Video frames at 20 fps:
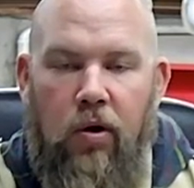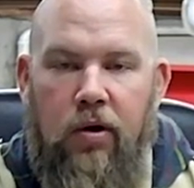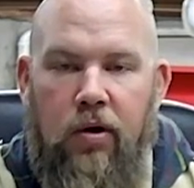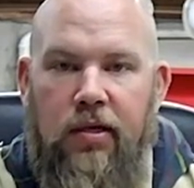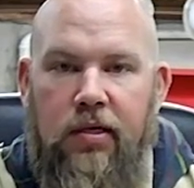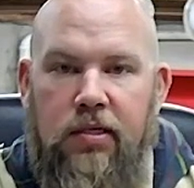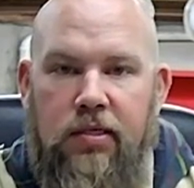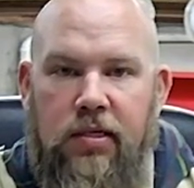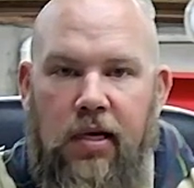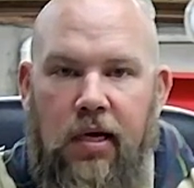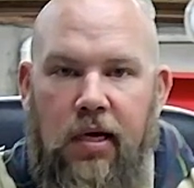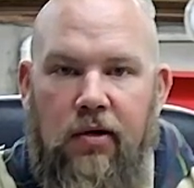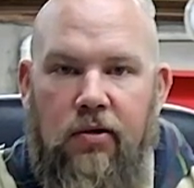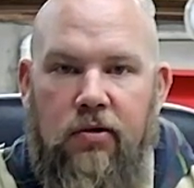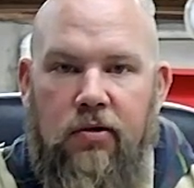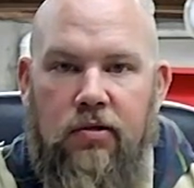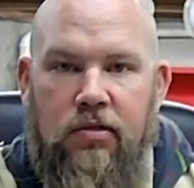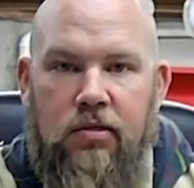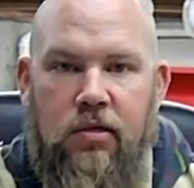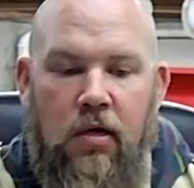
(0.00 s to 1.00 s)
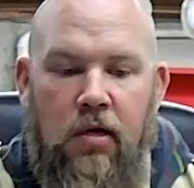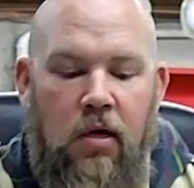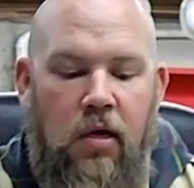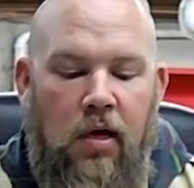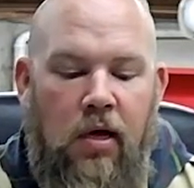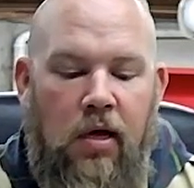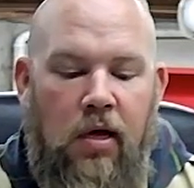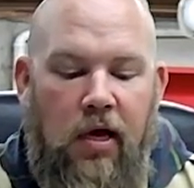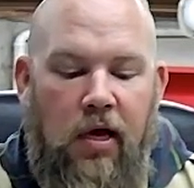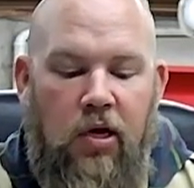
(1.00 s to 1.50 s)
one of these nails
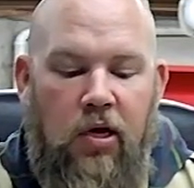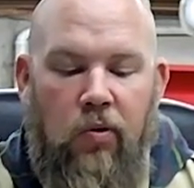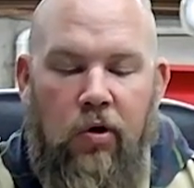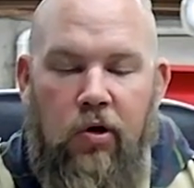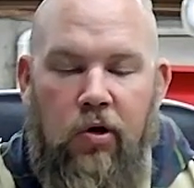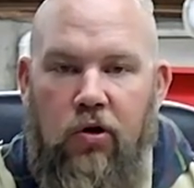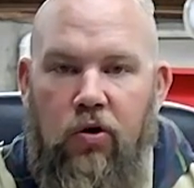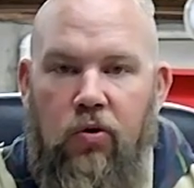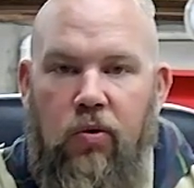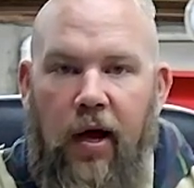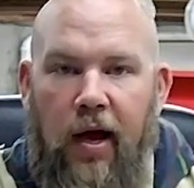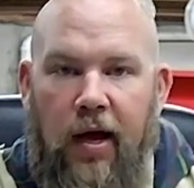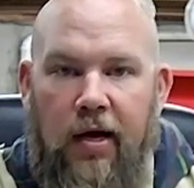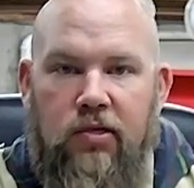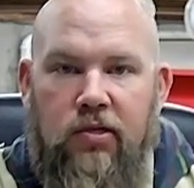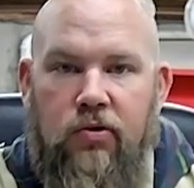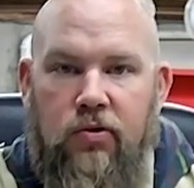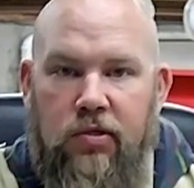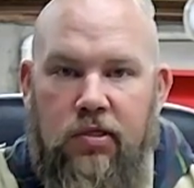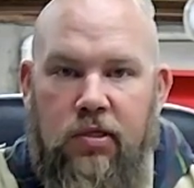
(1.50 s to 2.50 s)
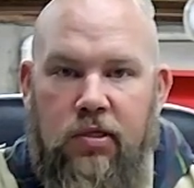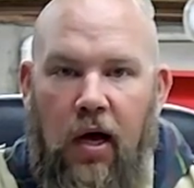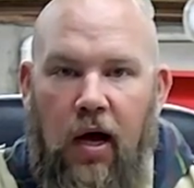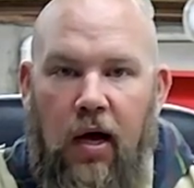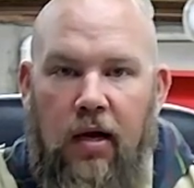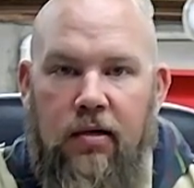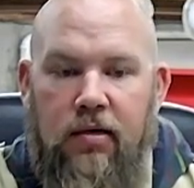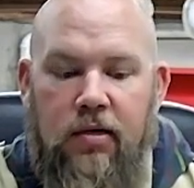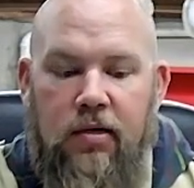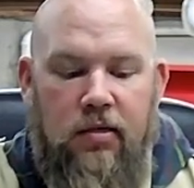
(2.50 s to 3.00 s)
into a new axle
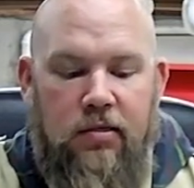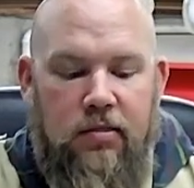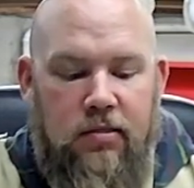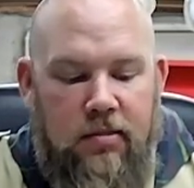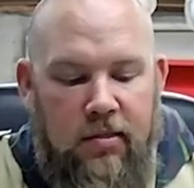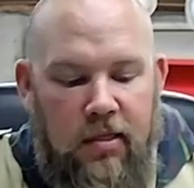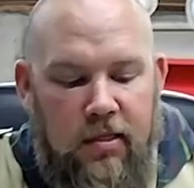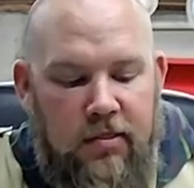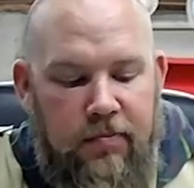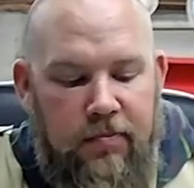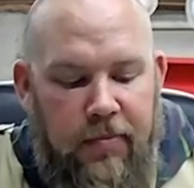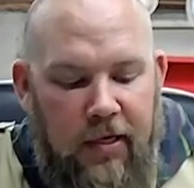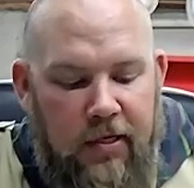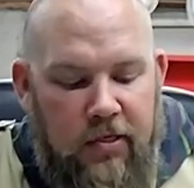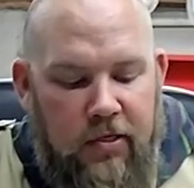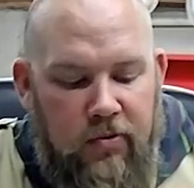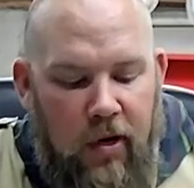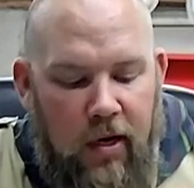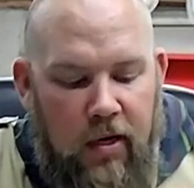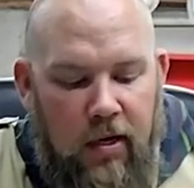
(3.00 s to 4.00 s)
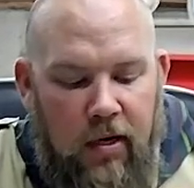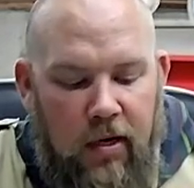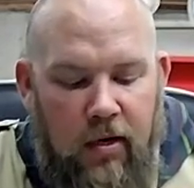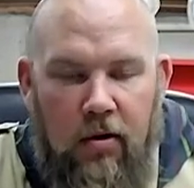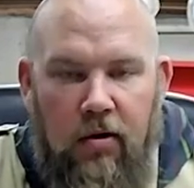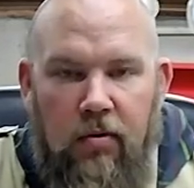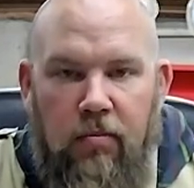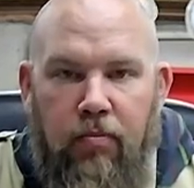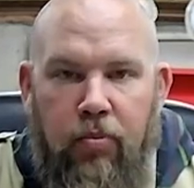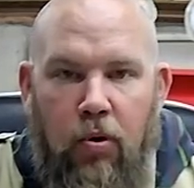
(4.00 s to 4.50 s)
slot, because this piece right
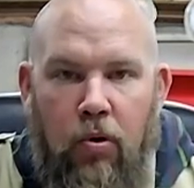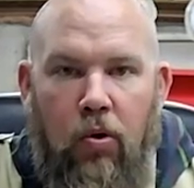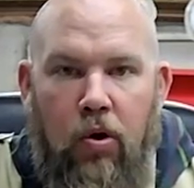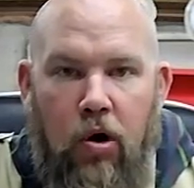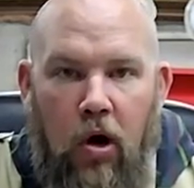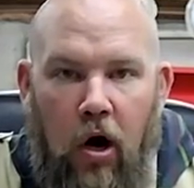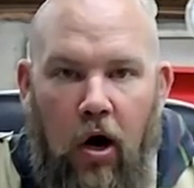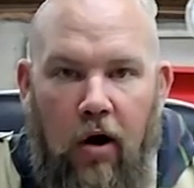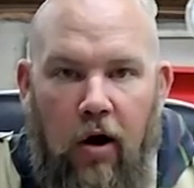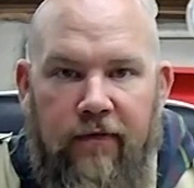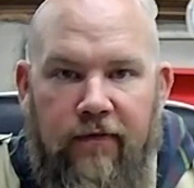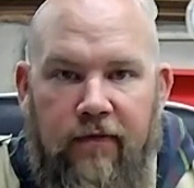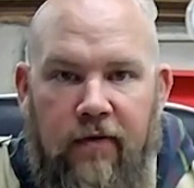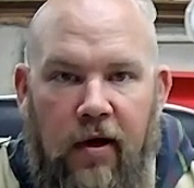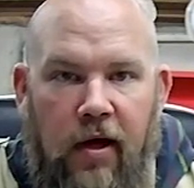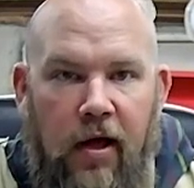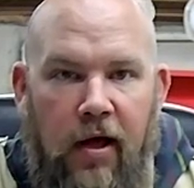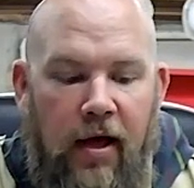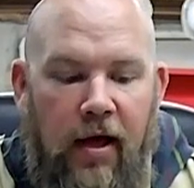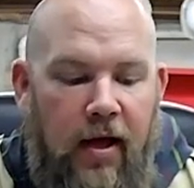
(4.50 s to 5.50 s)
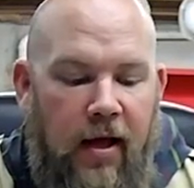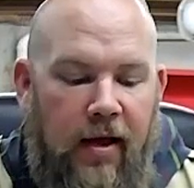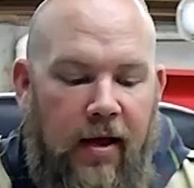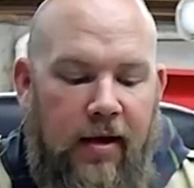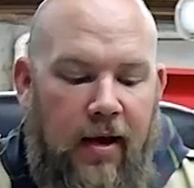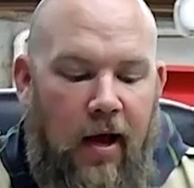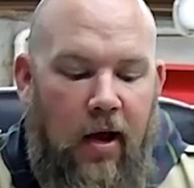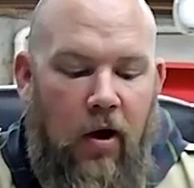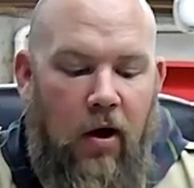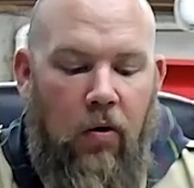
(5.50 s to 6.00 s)
here broke off,
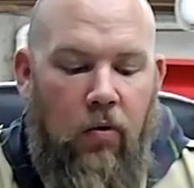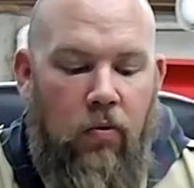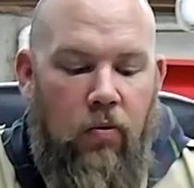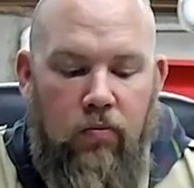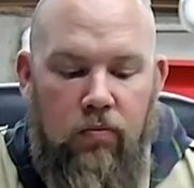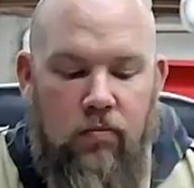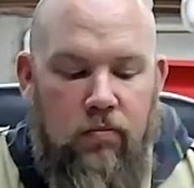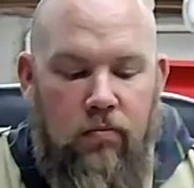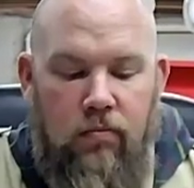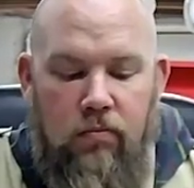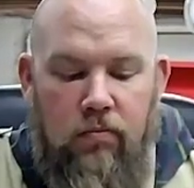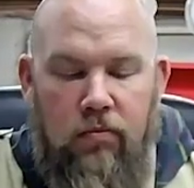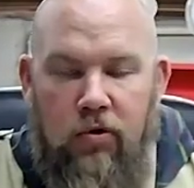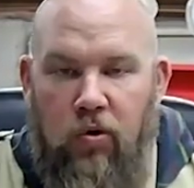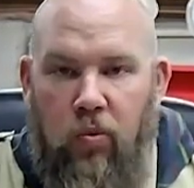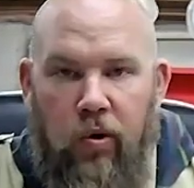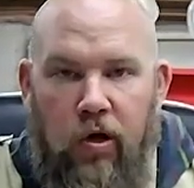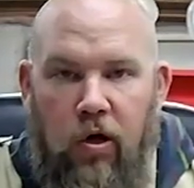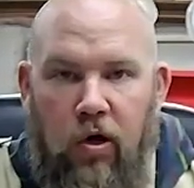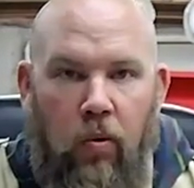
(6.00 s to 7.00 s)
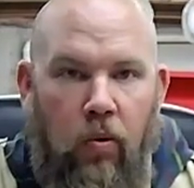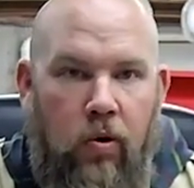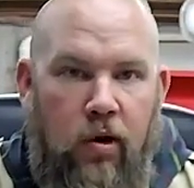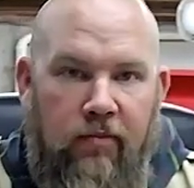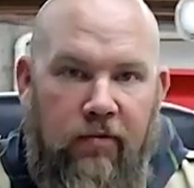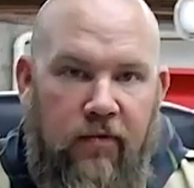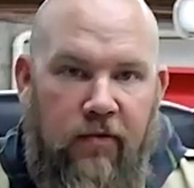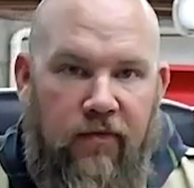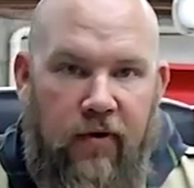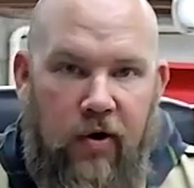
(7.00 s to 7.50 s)
and now the wheel won't
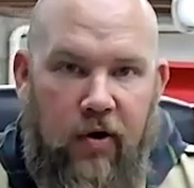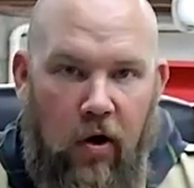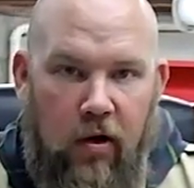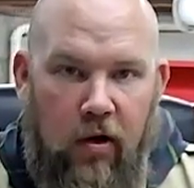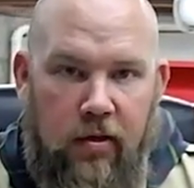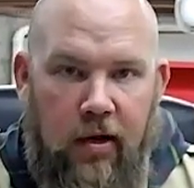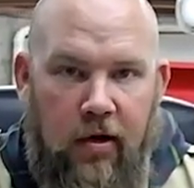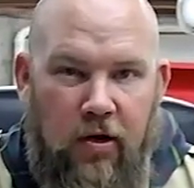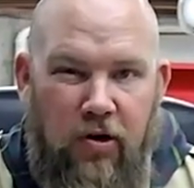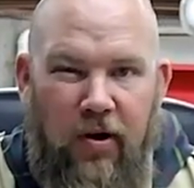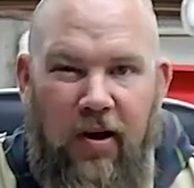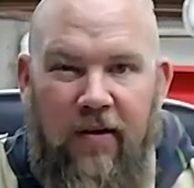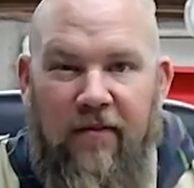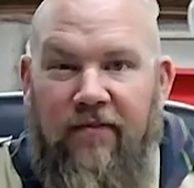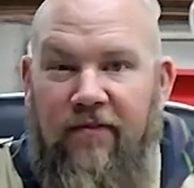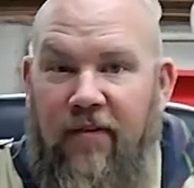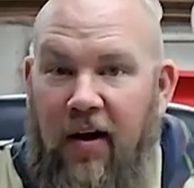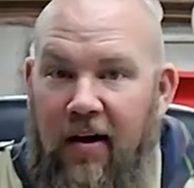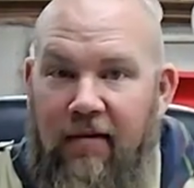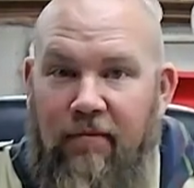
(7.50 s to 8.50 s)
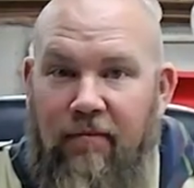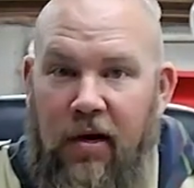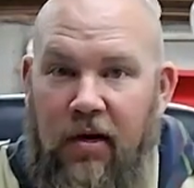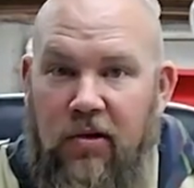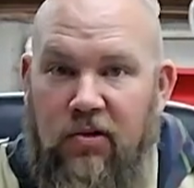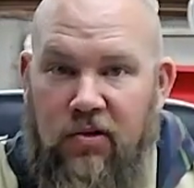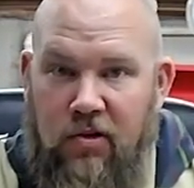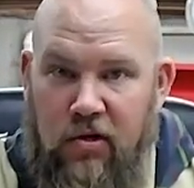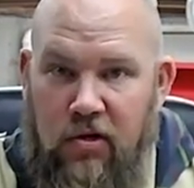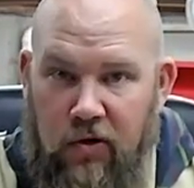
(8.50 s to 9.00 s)
even fit on there, and you have 5
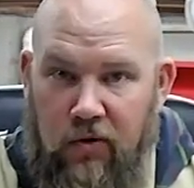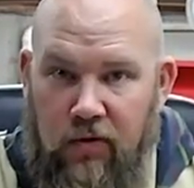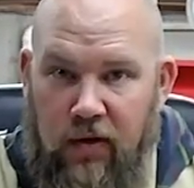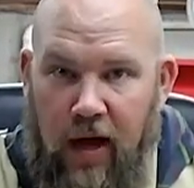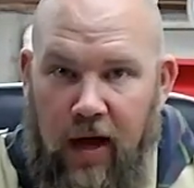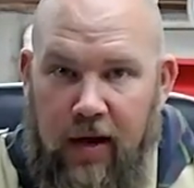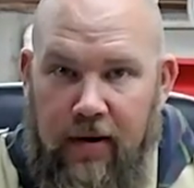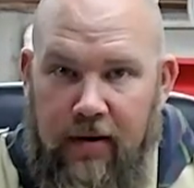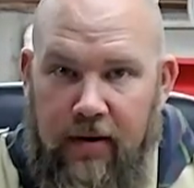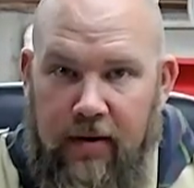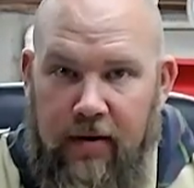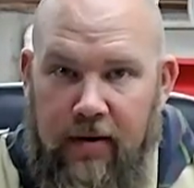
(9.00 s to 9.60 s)
minutes to do that.